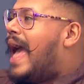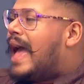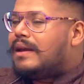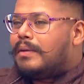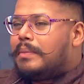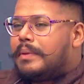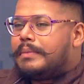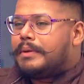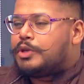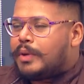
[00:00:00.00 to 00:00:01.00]
And uh,
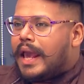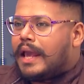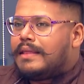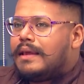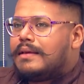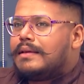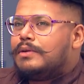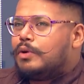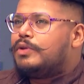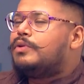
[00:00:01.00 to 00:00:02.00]
today, I think,
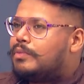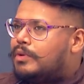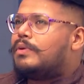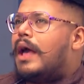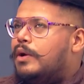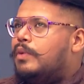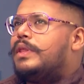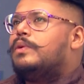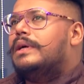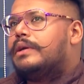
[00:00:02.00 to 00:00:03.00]
don't you? I don't know
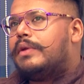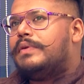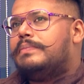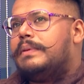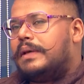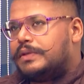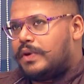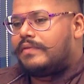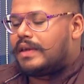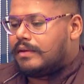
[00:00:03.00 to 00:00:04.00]
whether you'll agree with me because
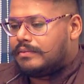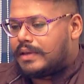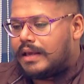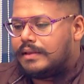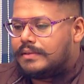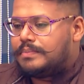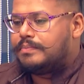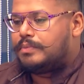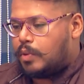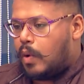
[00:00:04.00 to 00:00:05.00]
you have kids
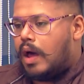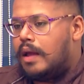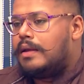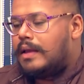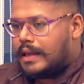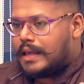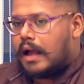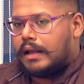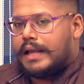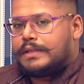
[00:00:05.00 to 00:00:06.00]
who are
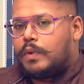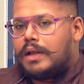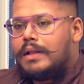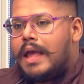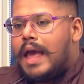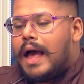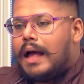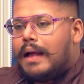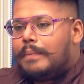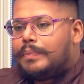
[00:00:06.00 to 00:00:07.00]
young as well.
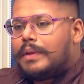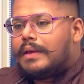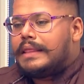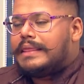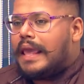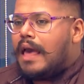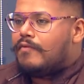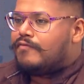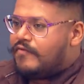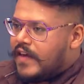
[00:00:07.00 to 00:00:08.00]
Um, they
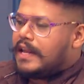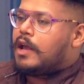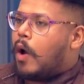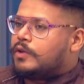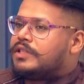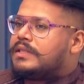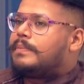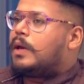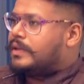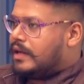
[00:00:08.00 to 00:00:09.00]
are very conscious
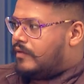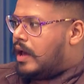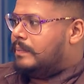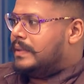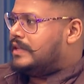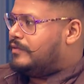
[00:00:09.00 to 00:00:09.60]
about the environment.